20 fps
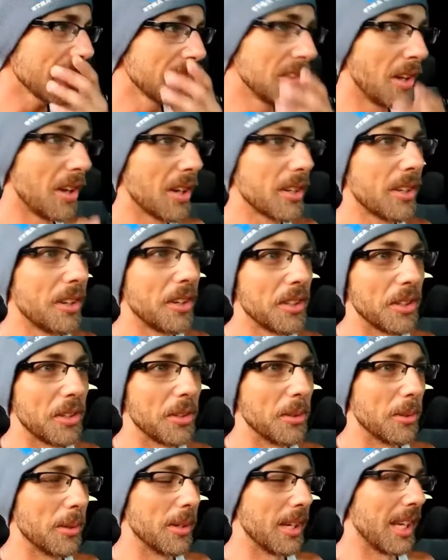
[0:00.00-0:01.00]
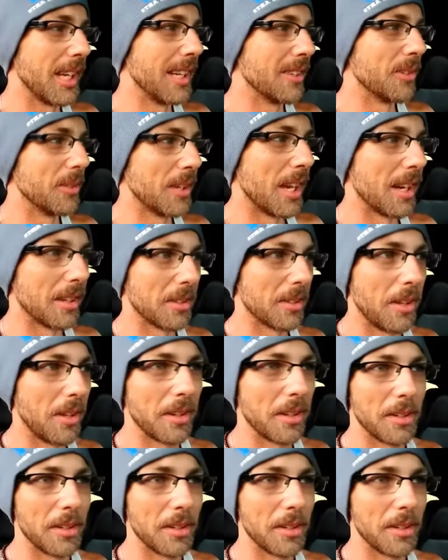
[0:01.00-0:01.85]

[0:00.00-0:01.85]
knocking on your door at 8 or 9 o'clock